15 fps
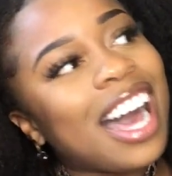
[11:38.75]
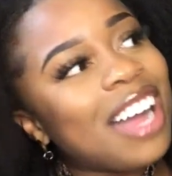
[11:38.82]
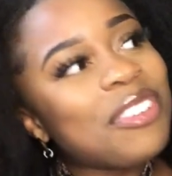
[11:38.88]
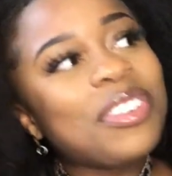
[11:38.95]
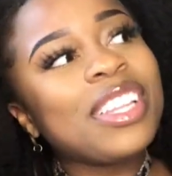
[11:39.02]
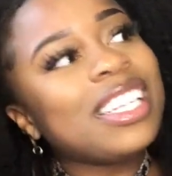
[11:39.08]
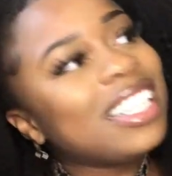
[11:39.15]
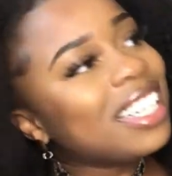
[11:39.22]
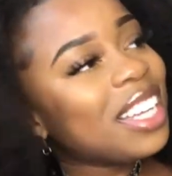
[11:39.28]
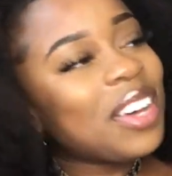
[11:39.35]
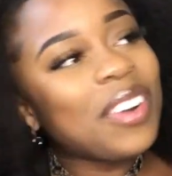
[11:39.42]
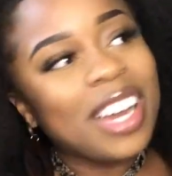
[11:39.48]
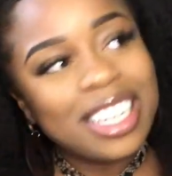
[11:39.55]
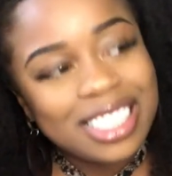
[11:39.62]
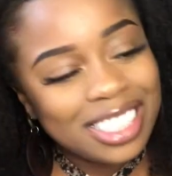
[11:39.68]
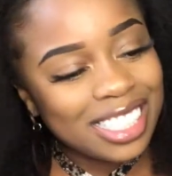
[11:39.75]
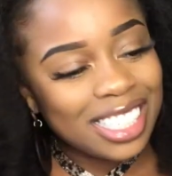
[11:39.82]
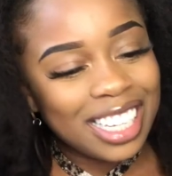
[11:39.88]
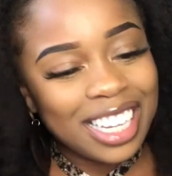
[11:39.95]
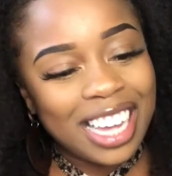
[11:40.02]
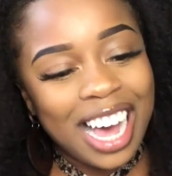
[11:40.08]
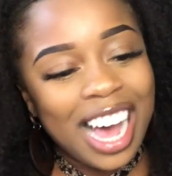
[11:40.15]
I really didn't question
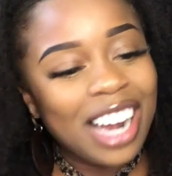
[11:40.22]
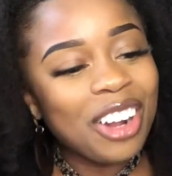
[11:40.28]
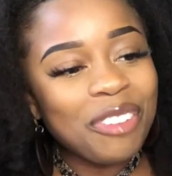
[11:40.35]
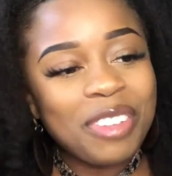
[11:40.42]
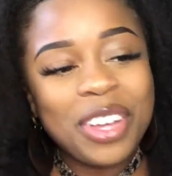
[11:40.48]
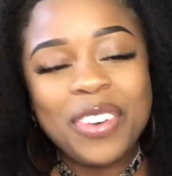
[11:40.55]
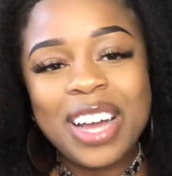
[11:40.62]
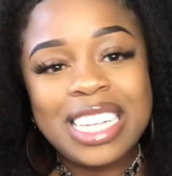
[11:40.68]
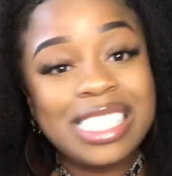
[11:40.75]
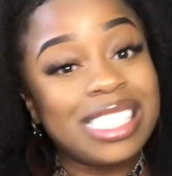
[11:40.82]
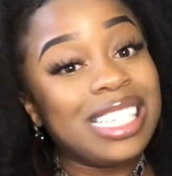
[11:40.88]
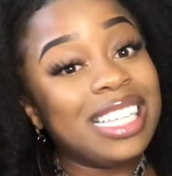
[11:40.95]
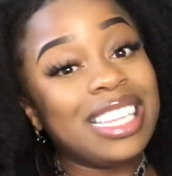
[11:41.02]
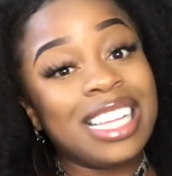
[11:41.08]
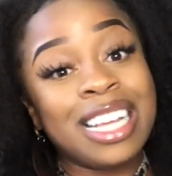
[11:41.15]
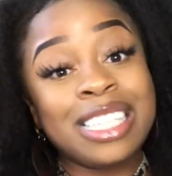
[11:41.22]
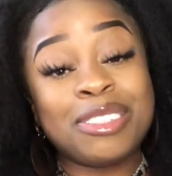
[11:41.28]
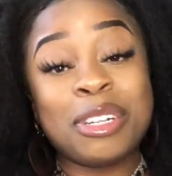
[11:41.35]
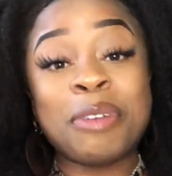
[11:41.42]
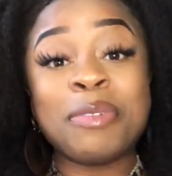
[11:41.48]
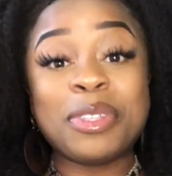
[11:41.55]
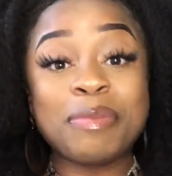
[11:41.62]
it. I don't be questioning things
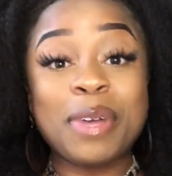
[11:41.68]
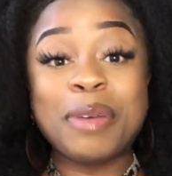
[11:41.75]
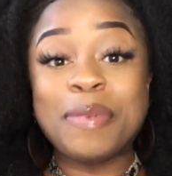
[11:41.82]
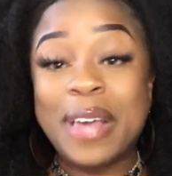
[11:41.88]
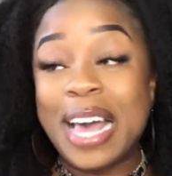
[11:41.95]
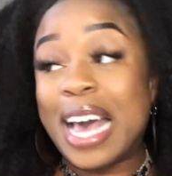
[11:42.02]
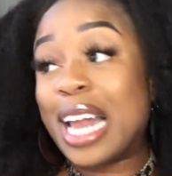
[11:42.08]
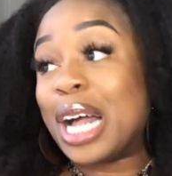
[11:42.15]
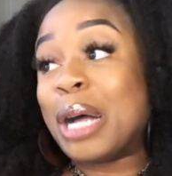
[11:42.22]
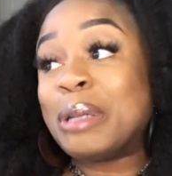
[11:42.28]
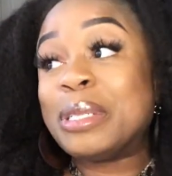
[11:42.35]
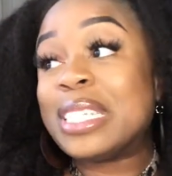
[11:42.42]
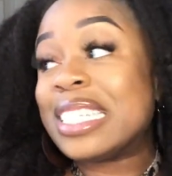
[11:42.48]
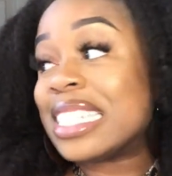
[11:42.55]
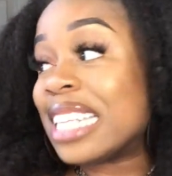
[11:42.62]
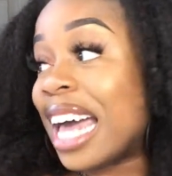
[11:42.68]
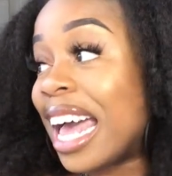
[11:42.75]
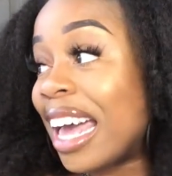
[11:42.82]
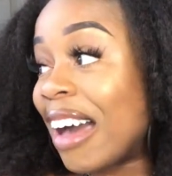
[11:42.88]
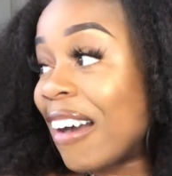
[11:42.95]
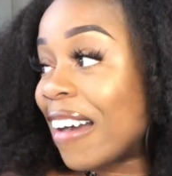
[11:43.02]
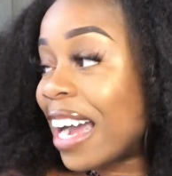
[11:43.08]
when I'm with my man. I'm just
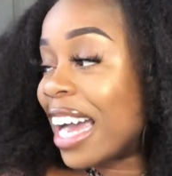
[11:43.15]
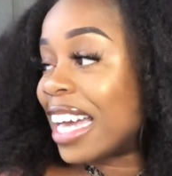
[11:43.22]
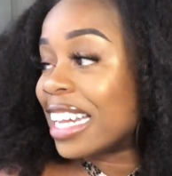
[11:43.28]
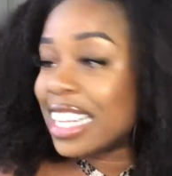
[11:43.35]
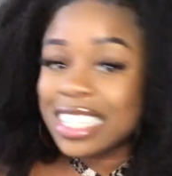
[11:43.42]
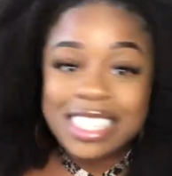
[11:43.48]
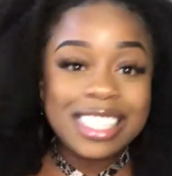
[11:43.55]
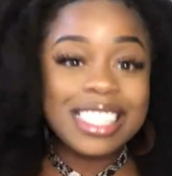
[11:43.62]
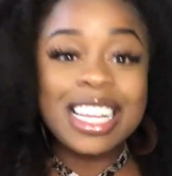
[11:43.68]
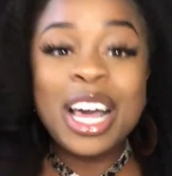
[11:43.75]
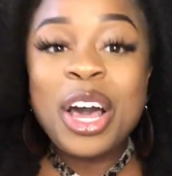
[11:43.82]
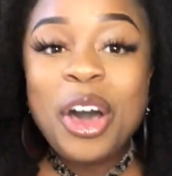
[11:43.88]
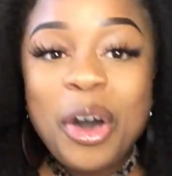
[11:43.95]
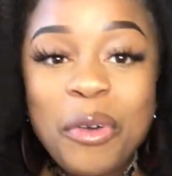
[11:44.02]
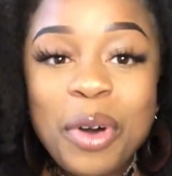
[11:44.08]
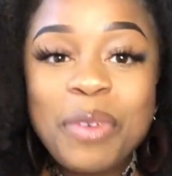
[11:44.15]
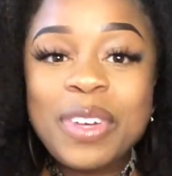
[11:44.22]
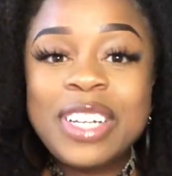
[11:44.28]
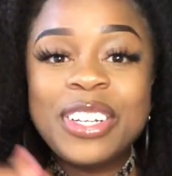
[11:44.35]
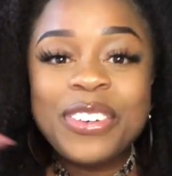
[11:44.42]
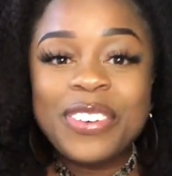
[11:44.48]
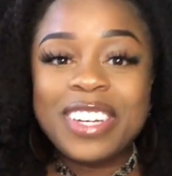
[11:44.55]
like, all right, what
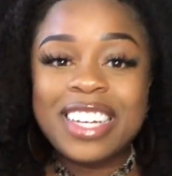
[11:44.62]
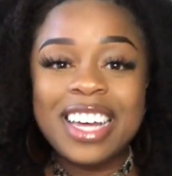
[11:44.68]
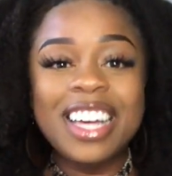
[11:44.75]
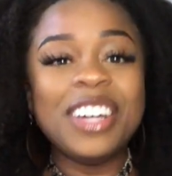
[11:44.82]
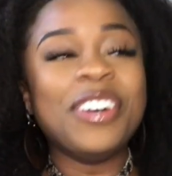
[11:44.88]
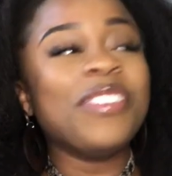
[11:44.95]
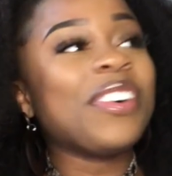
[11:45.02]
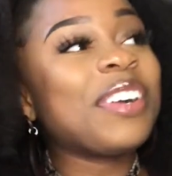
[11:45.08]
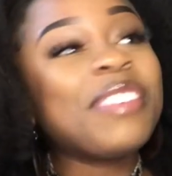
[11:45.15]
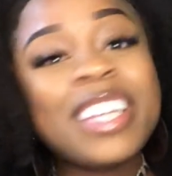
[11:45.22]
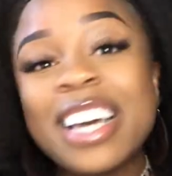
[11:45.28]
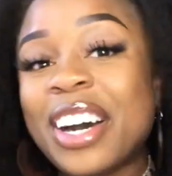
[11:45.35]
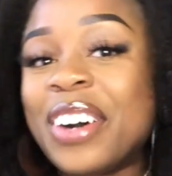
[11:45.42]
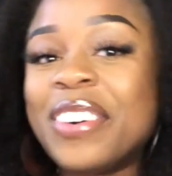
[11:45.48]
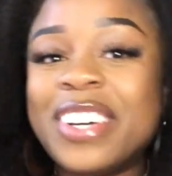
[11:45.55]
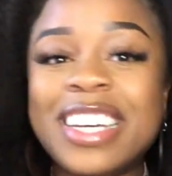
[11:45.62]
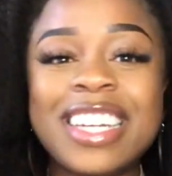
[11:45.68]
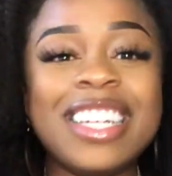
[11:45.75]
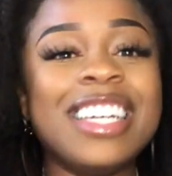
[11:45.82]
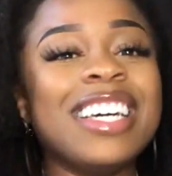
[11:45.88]
we doing? Where we going?